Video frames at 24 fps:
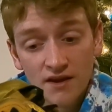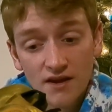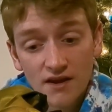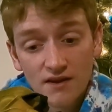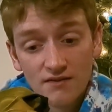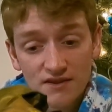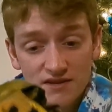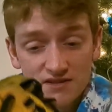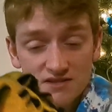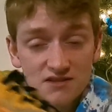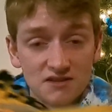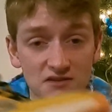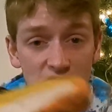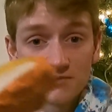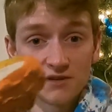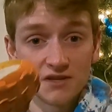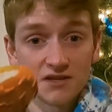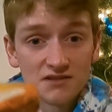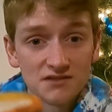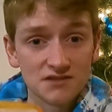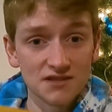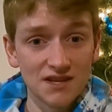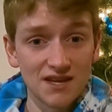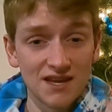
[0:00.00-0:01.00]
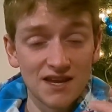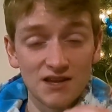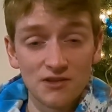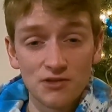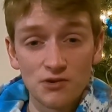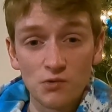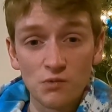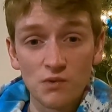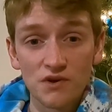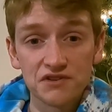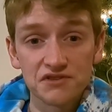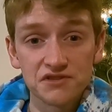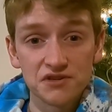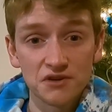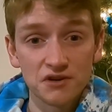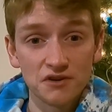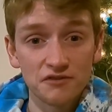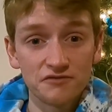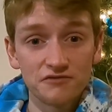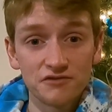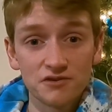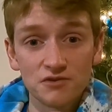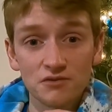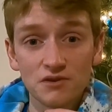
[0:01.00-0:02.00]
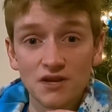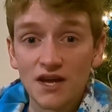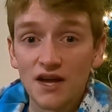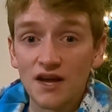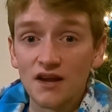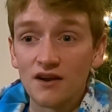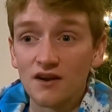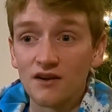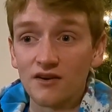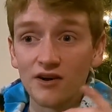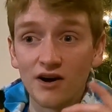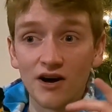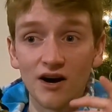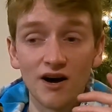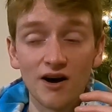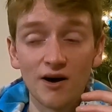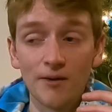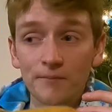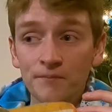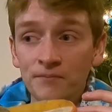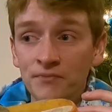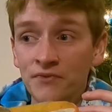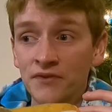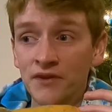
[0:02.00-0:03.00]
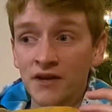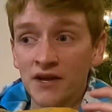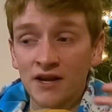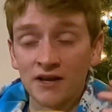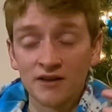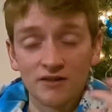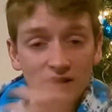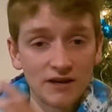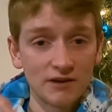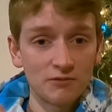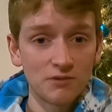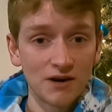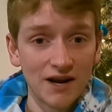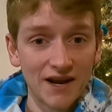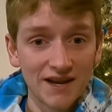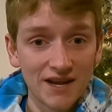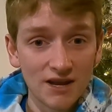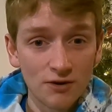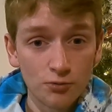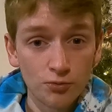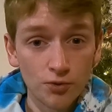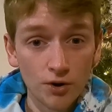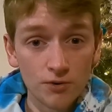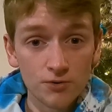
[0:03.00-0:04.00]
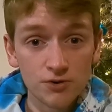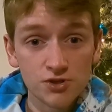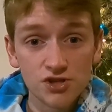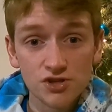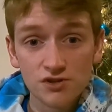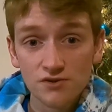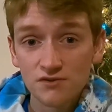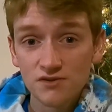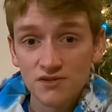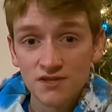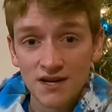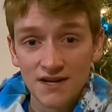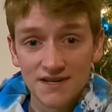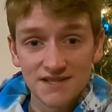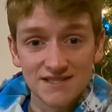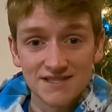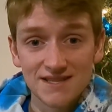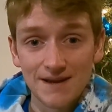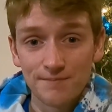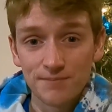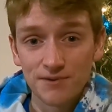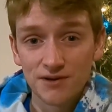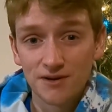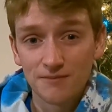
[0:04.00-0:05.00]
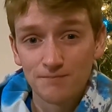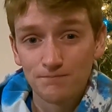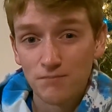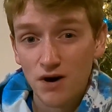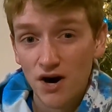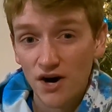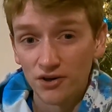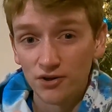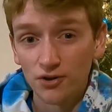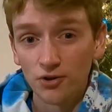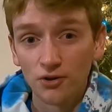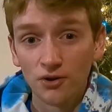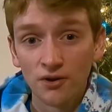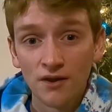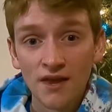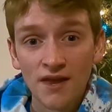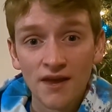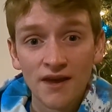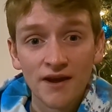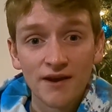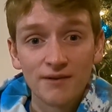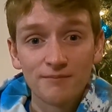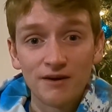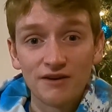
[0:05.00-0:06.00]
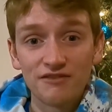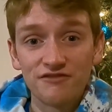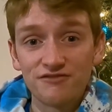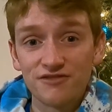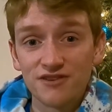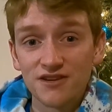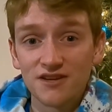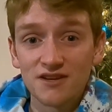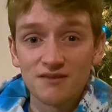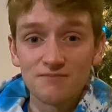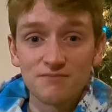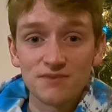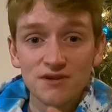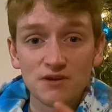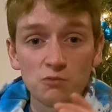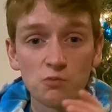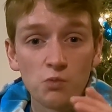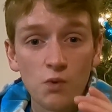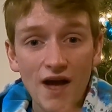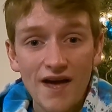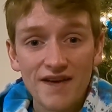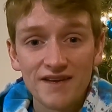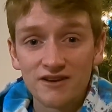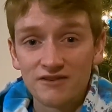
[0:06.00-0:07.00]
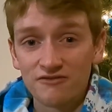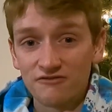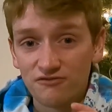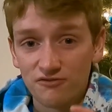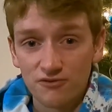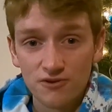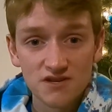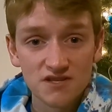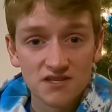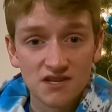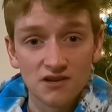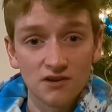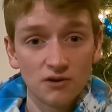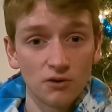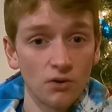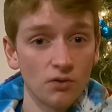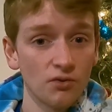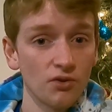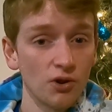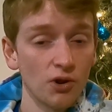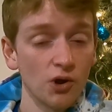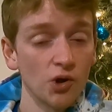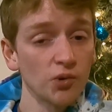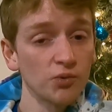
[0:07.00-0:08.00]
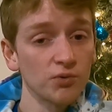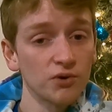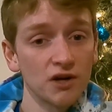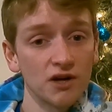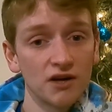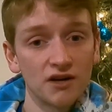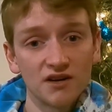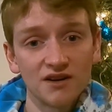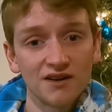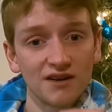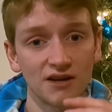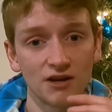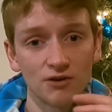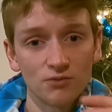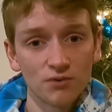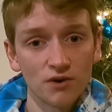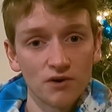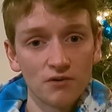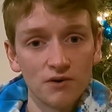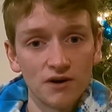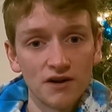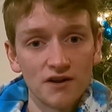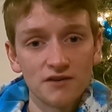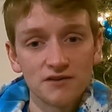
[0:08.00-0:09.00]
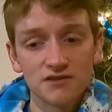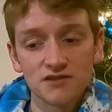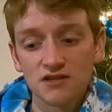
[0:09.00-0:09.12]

And that's good because like in the winter, if you get, like when I get road shoes and I step in a puddle, my feet can be wet and freezing cold the whole run and it can ruin it.